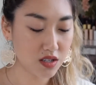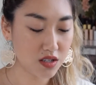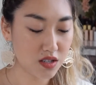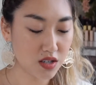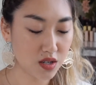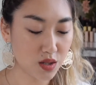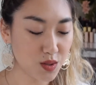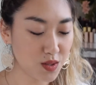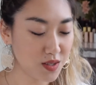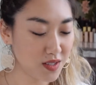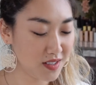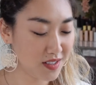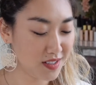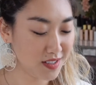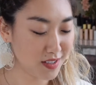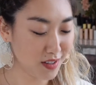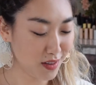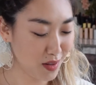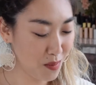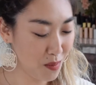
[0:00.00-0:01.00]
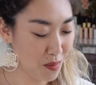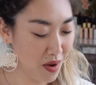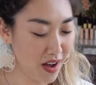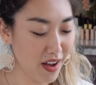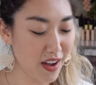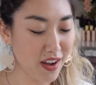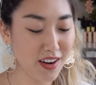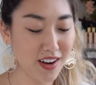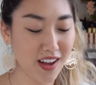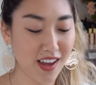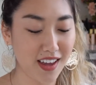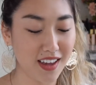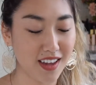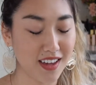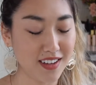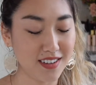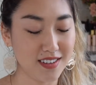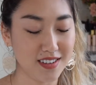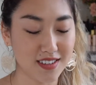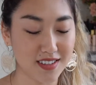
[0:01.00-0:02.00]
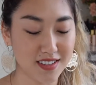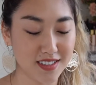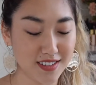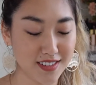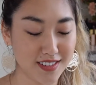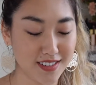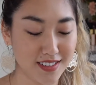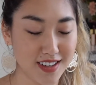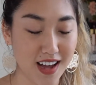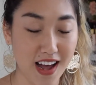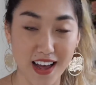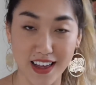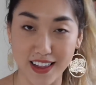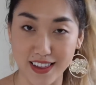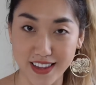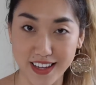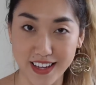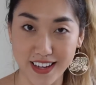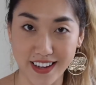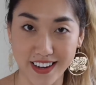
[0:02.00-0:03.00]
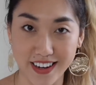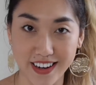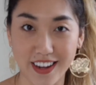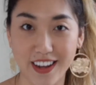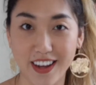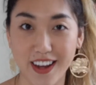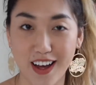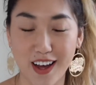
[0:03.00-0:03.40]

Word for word: tosylamide, and xylene.